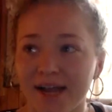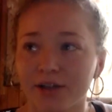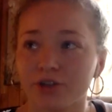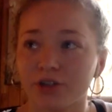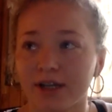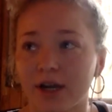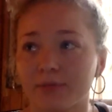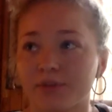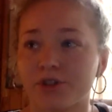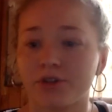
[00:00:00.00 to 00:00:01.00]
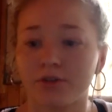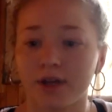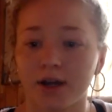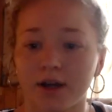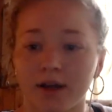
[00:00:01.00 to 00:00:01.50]
usually comes to
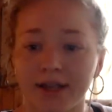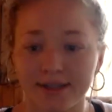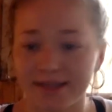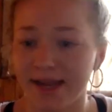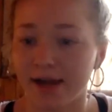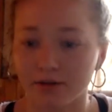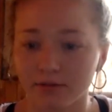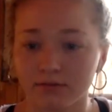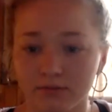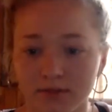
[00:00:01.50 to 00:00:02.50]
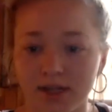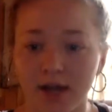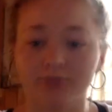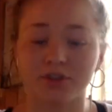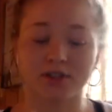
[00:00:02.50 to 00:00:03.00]
the in-town
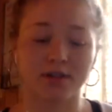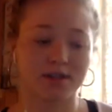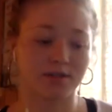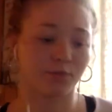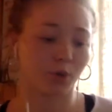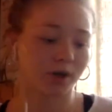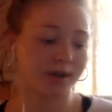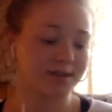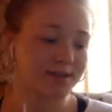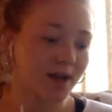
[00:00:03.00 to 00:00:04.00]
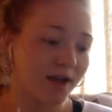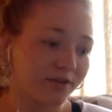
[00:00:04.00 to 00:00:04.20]
stuff just because of work and stuff.